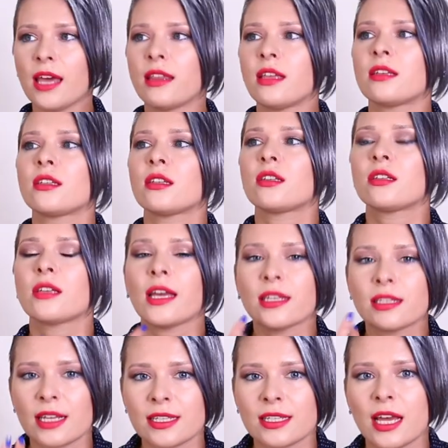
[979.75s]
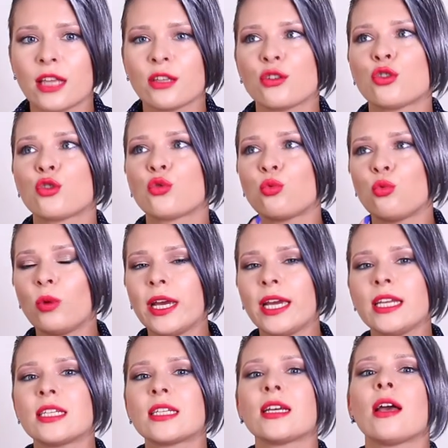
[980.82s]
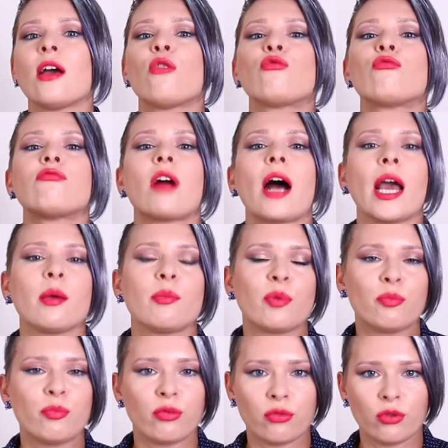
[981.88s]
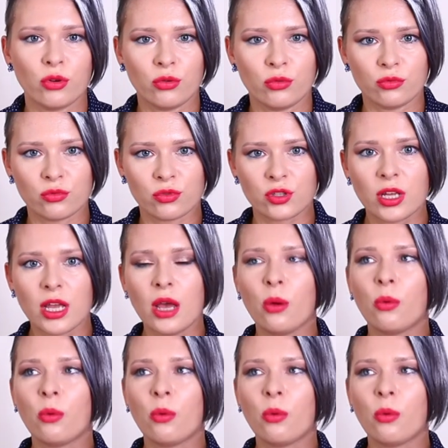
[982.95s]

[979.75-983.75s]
this is as i said sweet ripe prunes